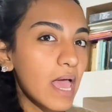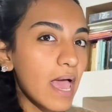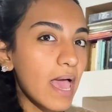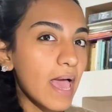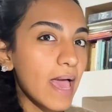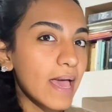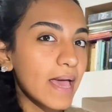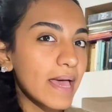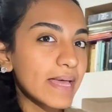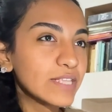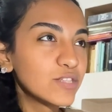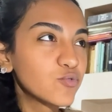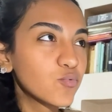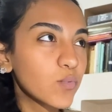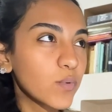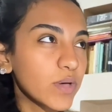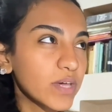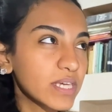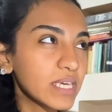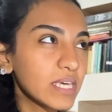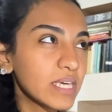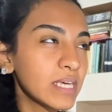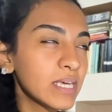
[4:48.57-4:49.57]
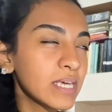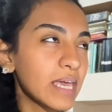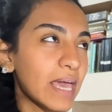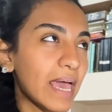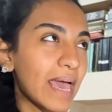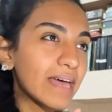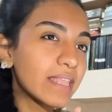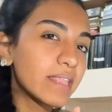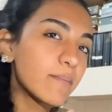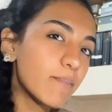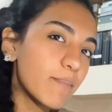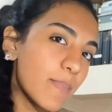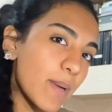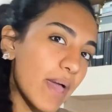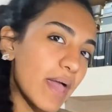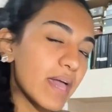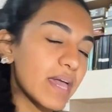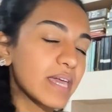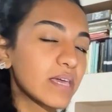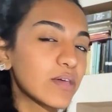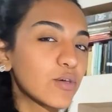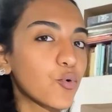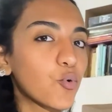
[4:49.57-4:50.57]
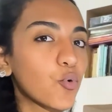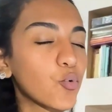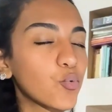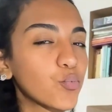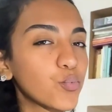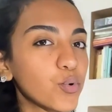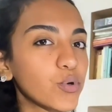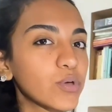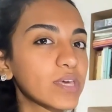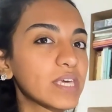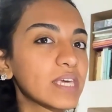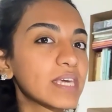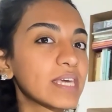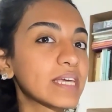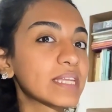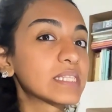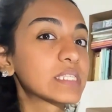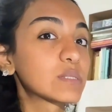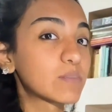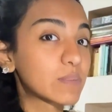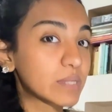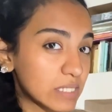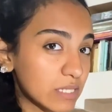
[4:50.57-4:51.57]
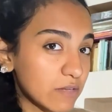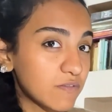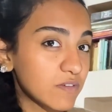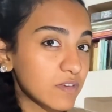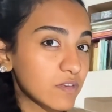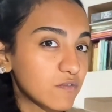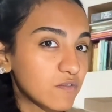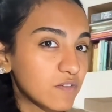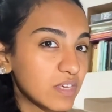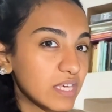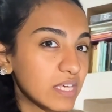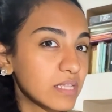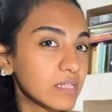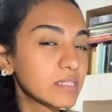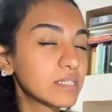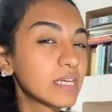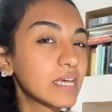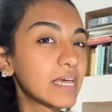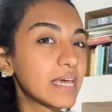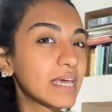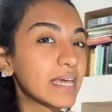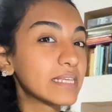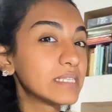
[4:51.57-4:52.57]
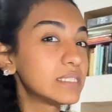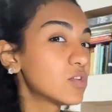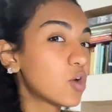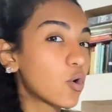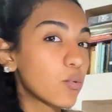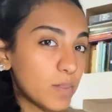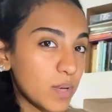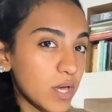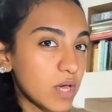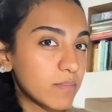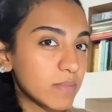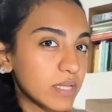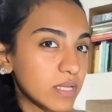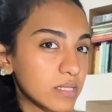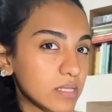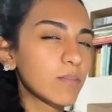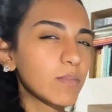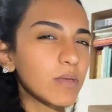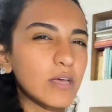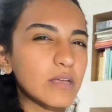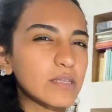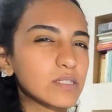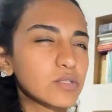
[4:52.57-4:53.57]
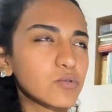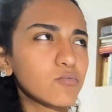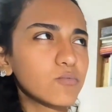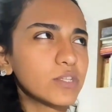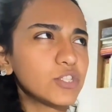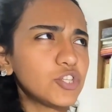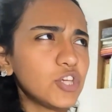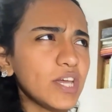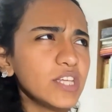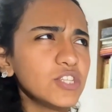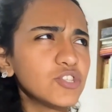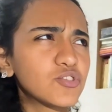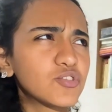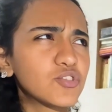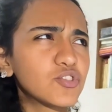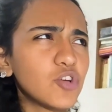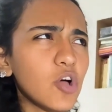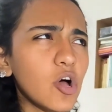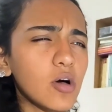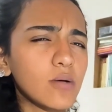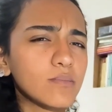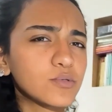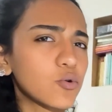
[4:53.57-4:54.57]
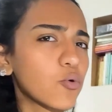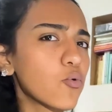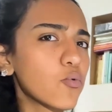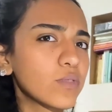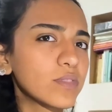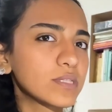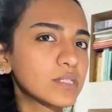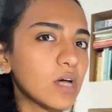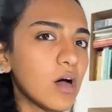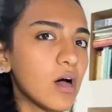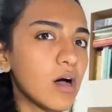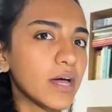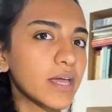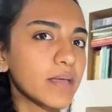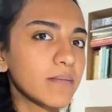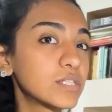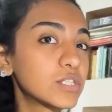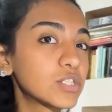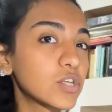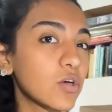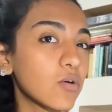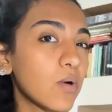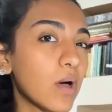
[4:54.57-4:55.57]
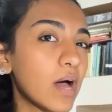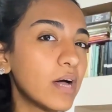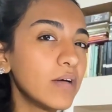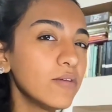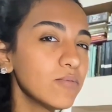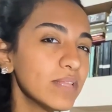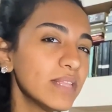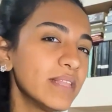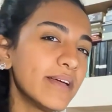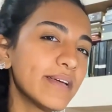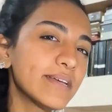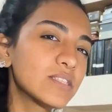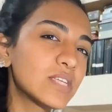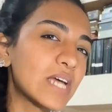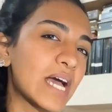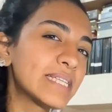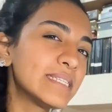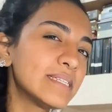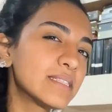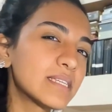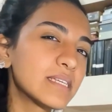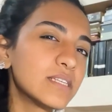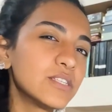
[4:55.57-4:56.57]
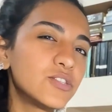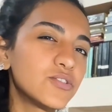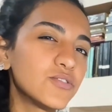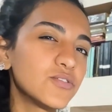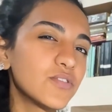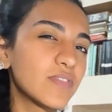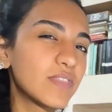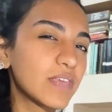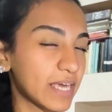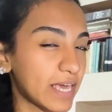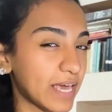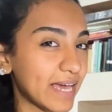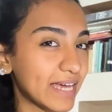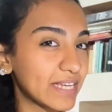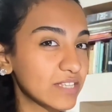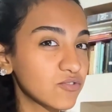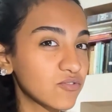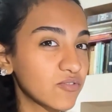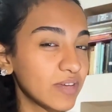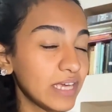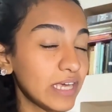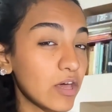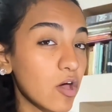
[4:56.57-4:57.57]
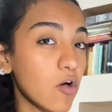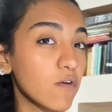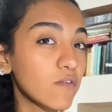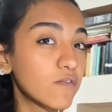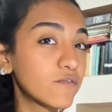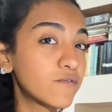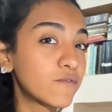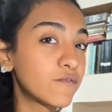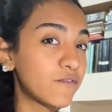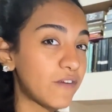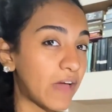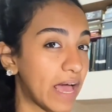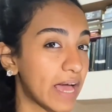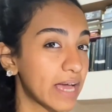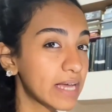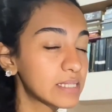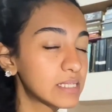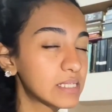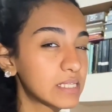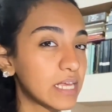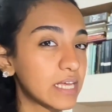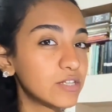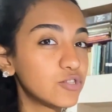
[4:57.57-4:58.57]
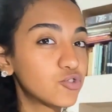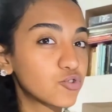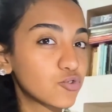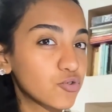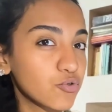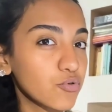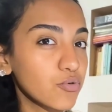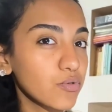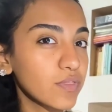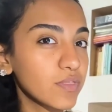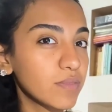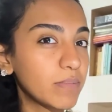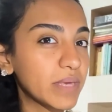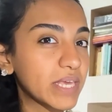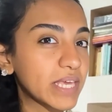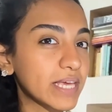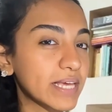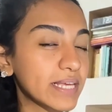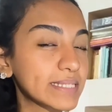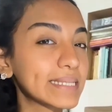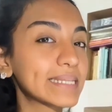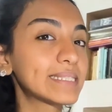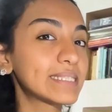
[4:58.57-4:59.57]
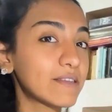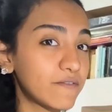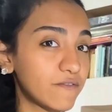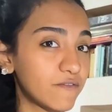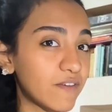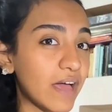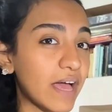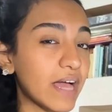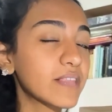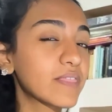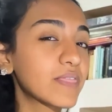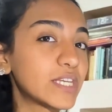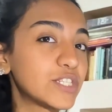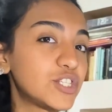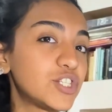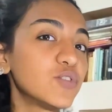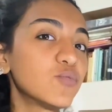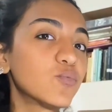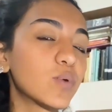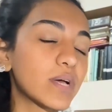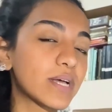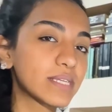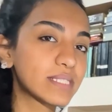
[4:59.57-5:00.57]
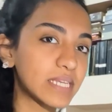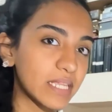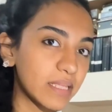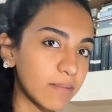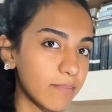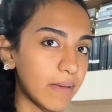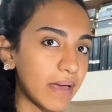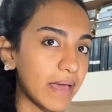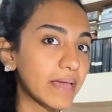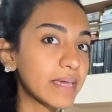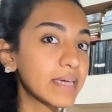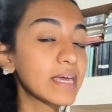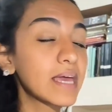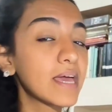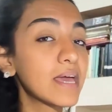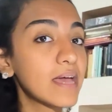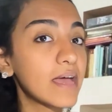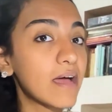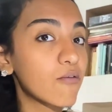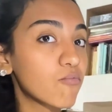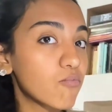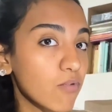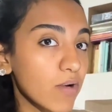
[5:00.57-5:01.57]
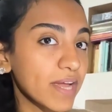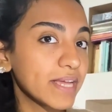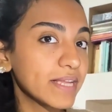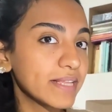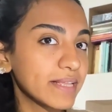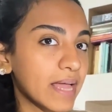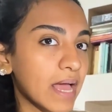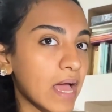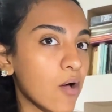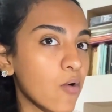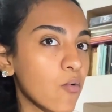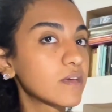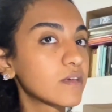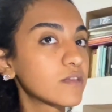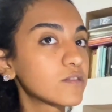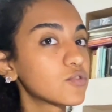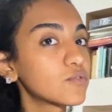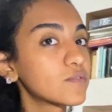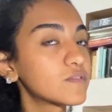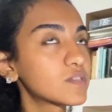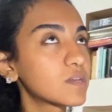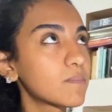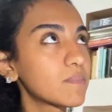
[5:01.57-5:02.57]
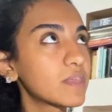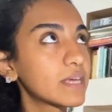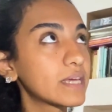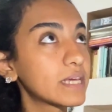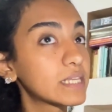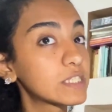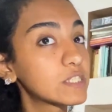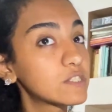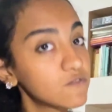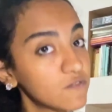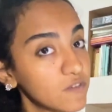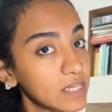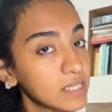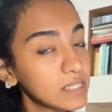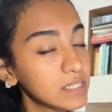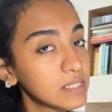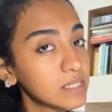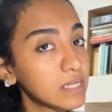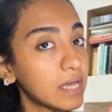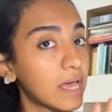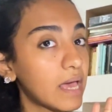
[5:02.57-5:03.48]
And working at a bank or working in specific field is not permanent because we change jobs all the time. So I would like to add it into the category of facts and truth because it's a fact that she works at a bank right now. So if something is fixed